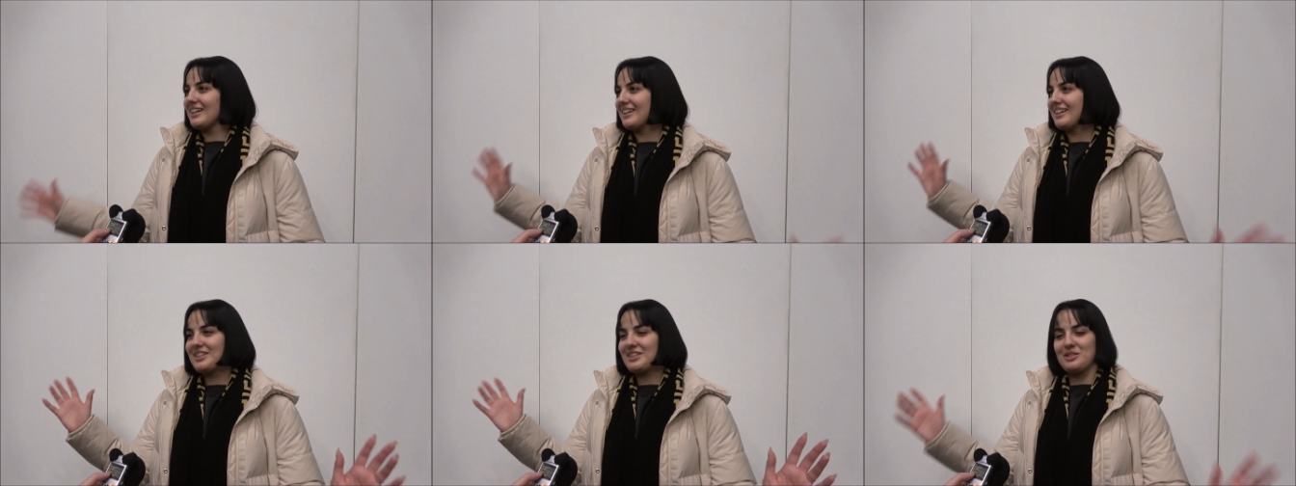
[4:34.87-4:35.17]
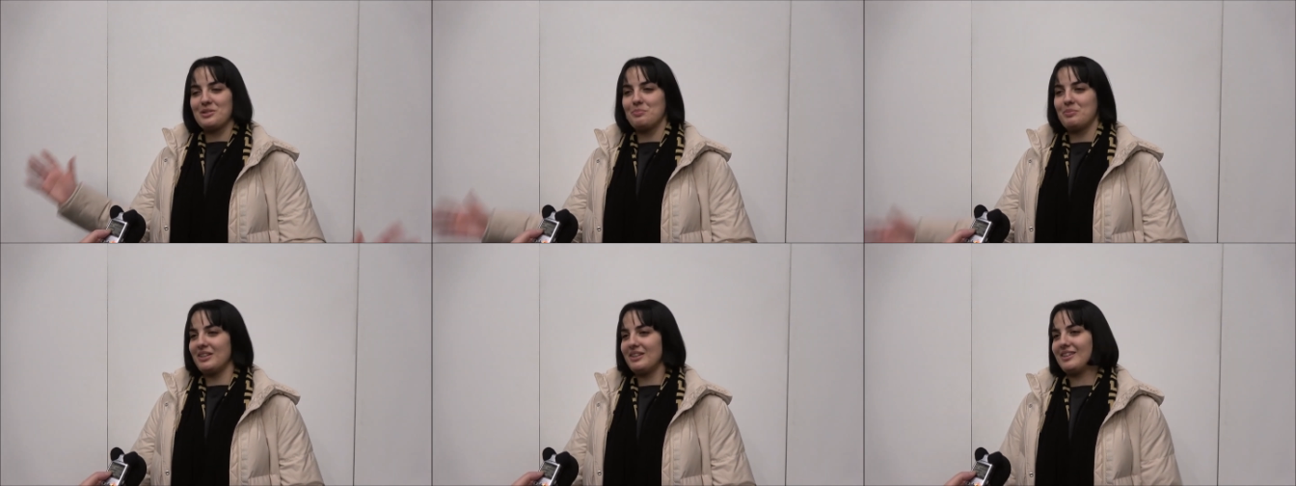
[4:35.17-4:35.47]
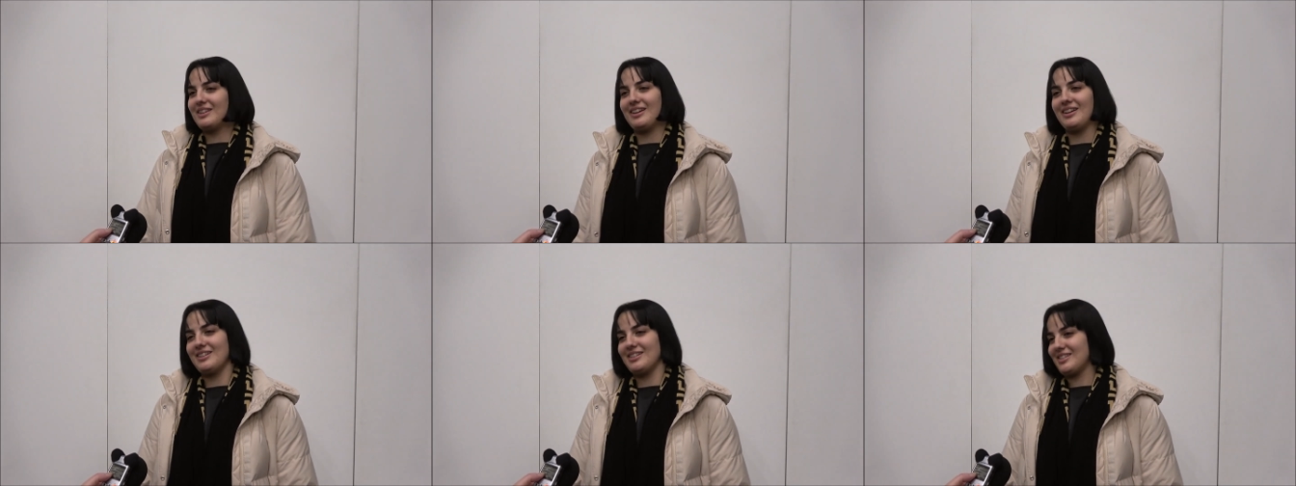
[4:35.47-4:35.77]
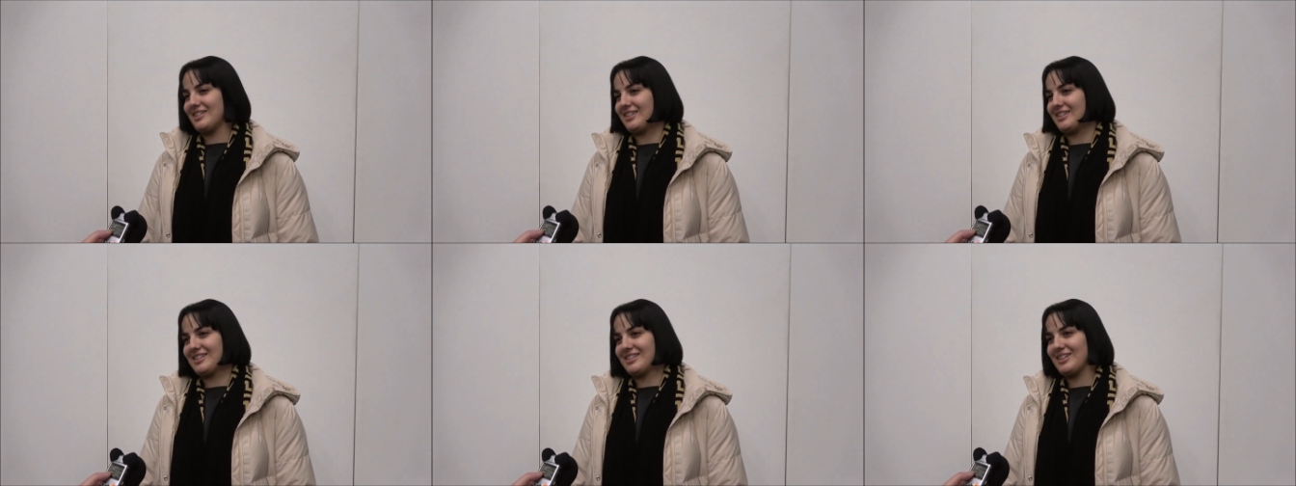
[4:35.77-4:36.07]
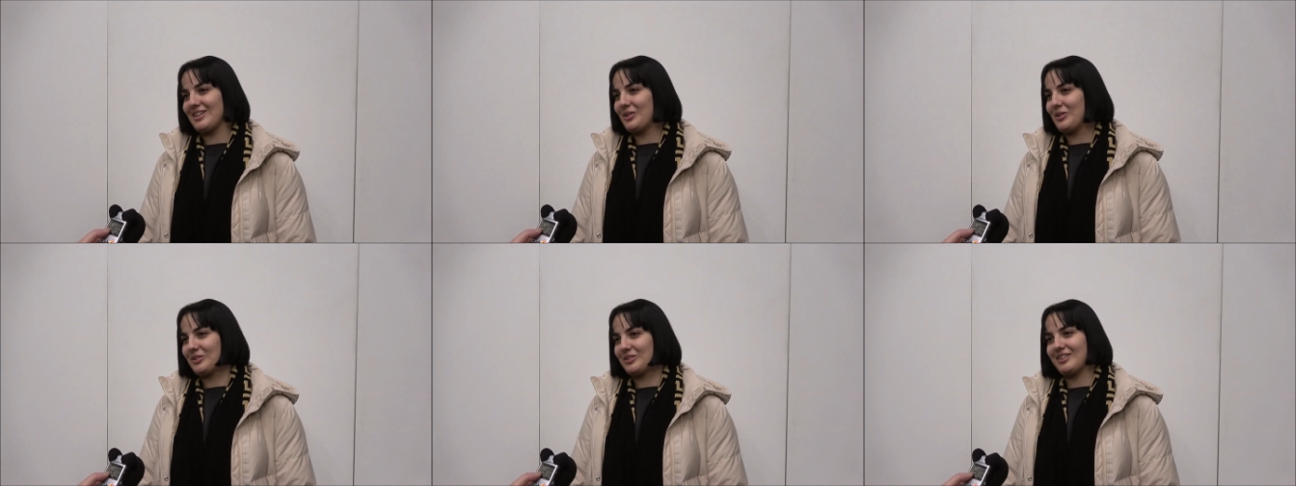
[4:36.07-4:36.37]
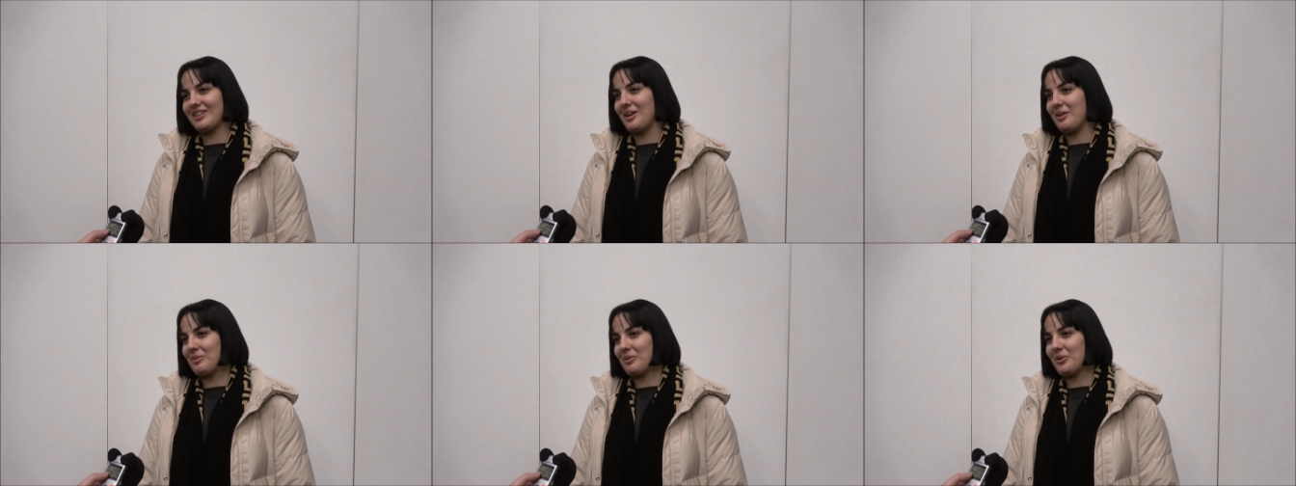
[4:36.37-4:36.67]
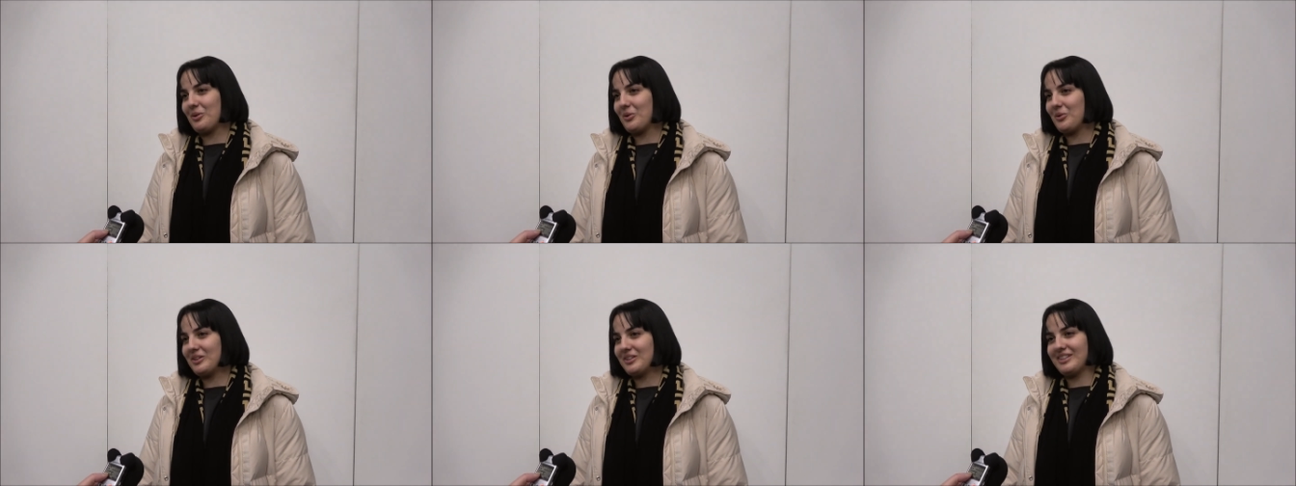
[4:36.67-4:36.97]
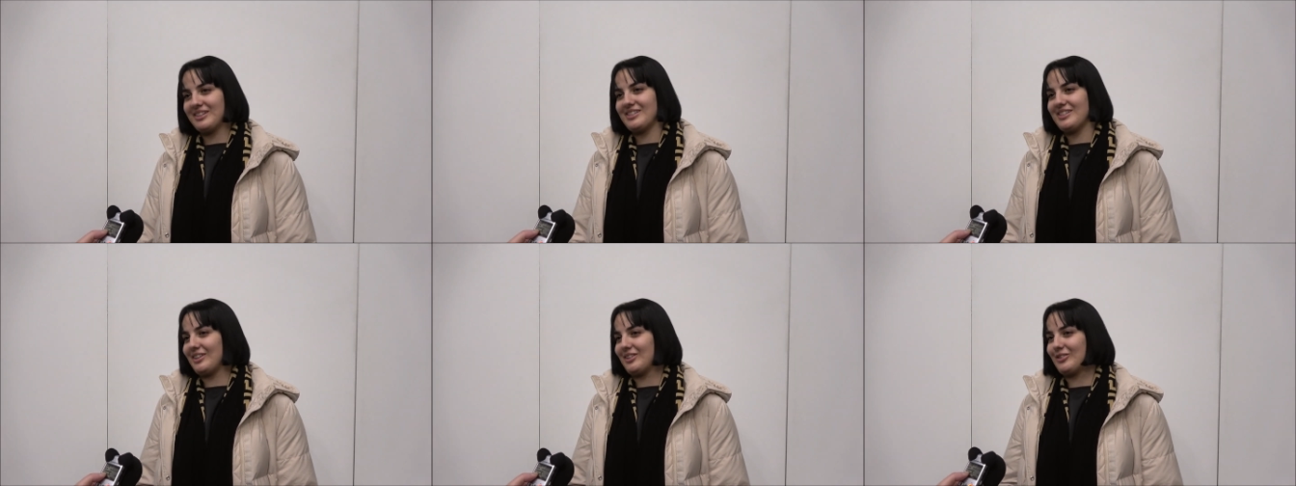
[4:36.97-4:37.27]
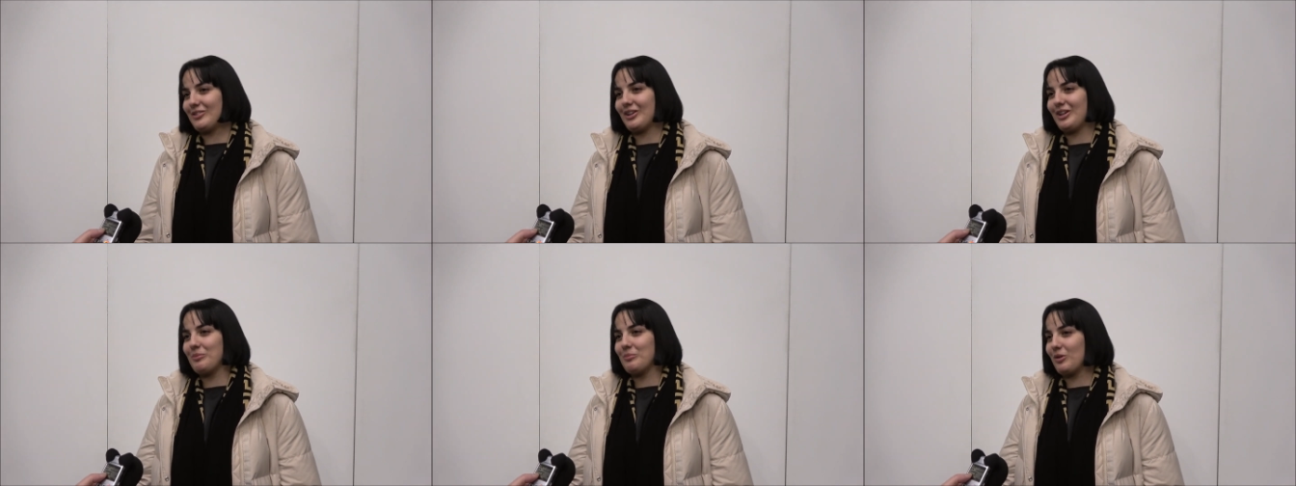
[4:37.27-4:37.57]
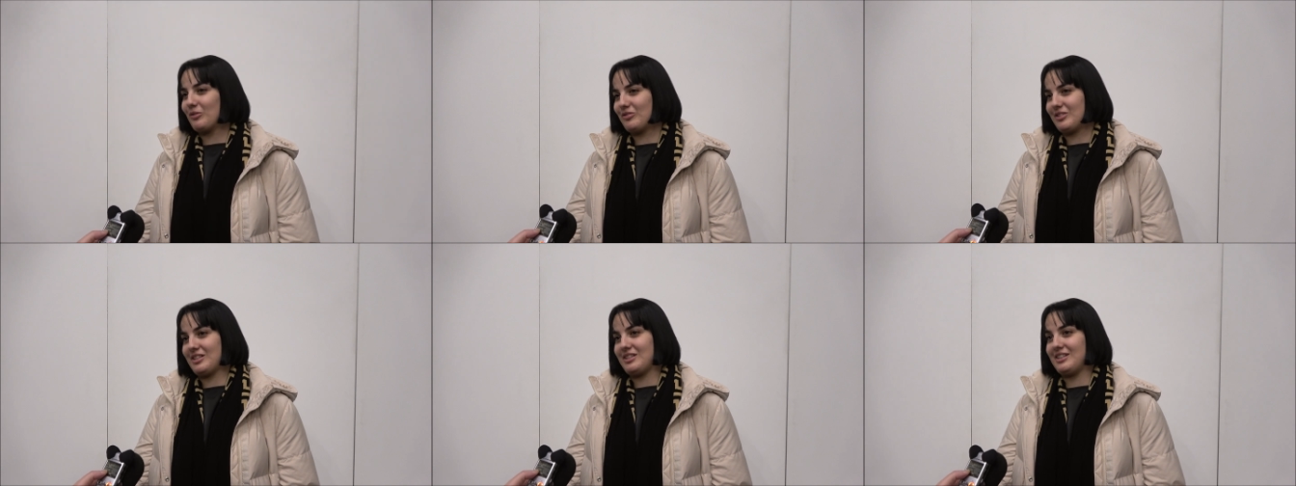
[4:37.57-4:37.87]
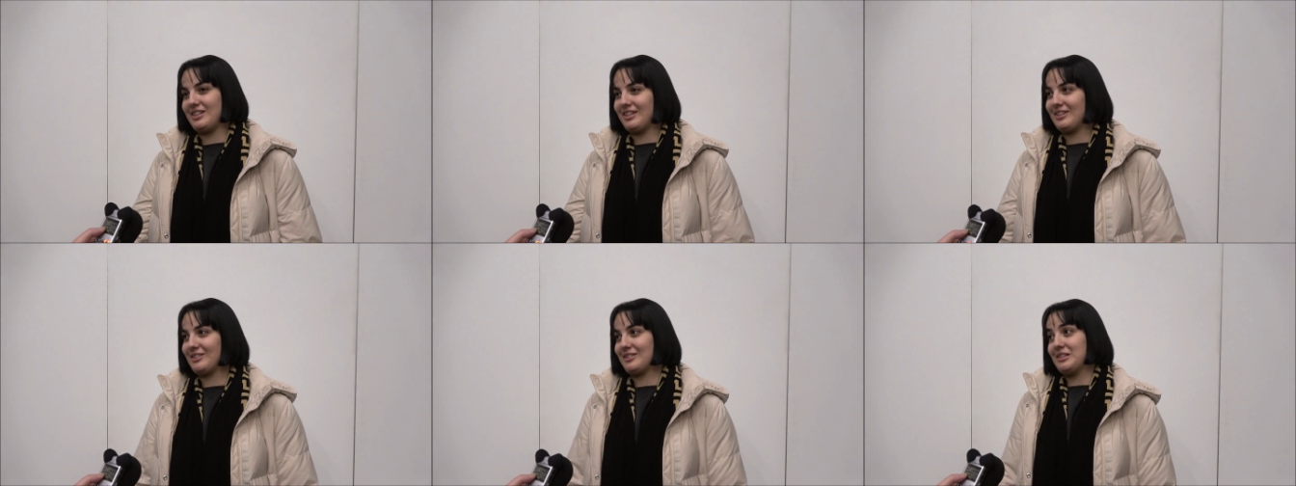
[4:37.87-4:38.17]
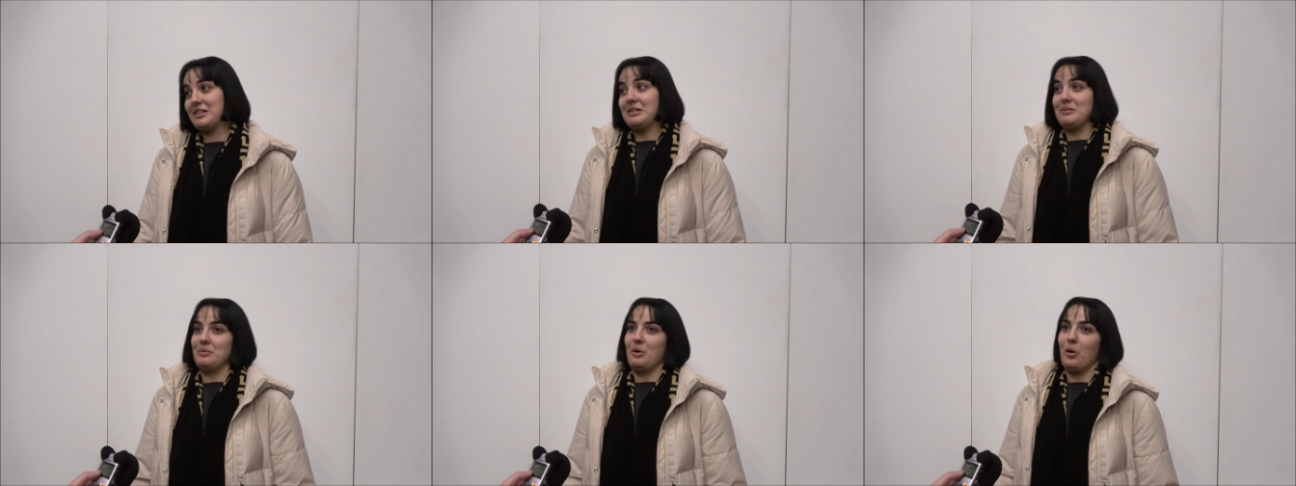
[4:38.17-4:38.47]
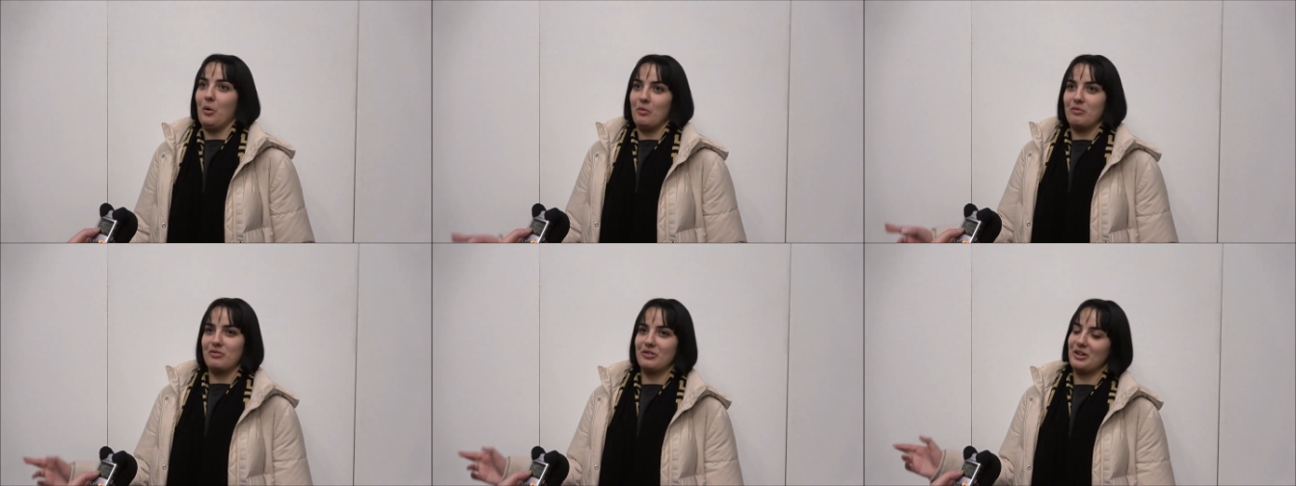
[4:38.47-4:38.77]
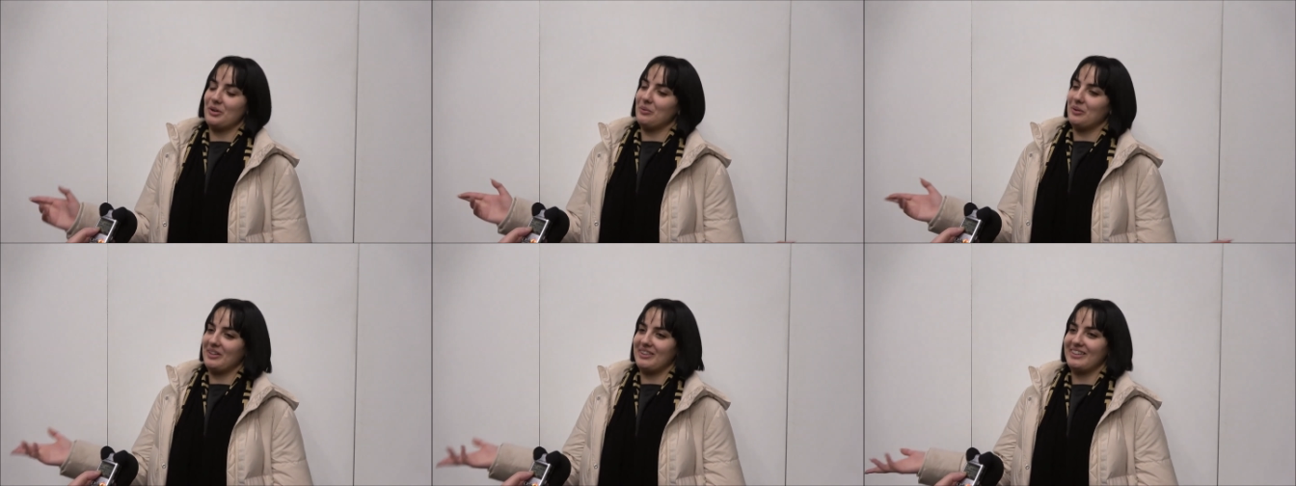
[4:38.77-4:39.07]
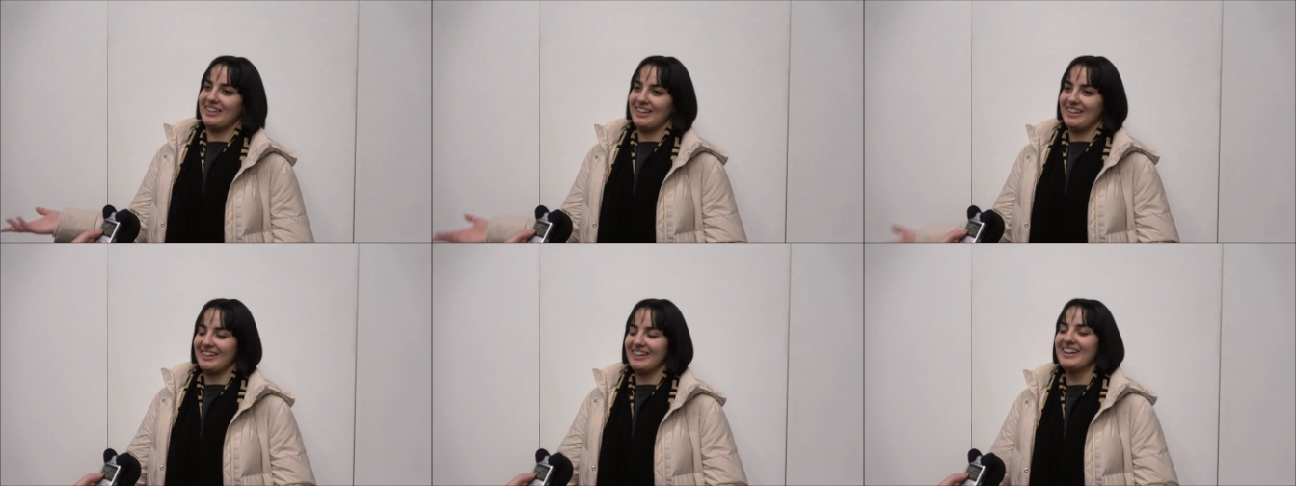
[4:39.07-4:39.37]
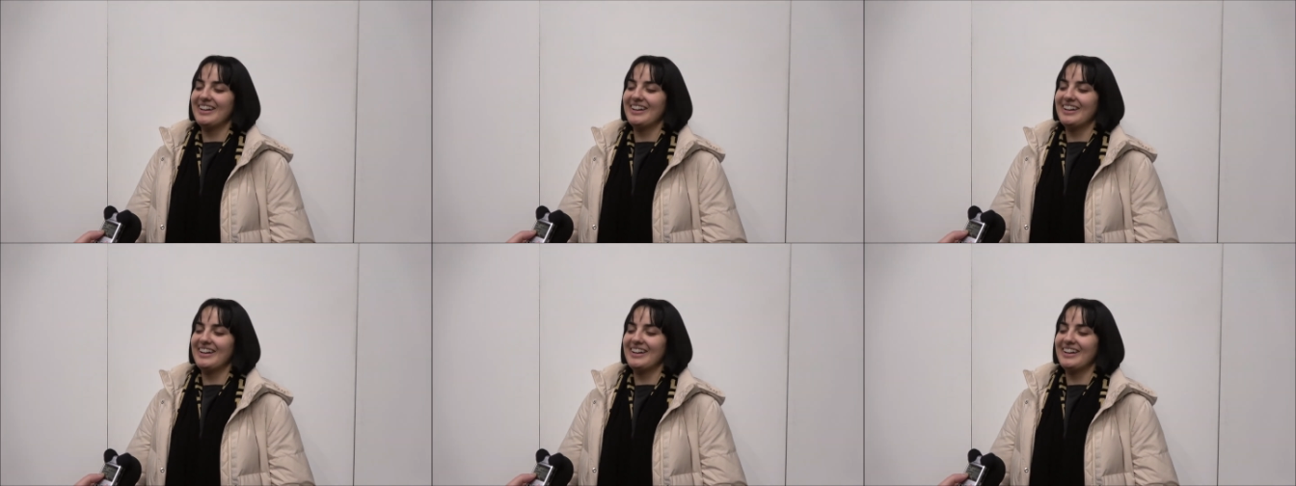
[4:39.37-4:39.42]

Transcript: it's been there since a long time ago, and it's a dream, obviously hopefully one day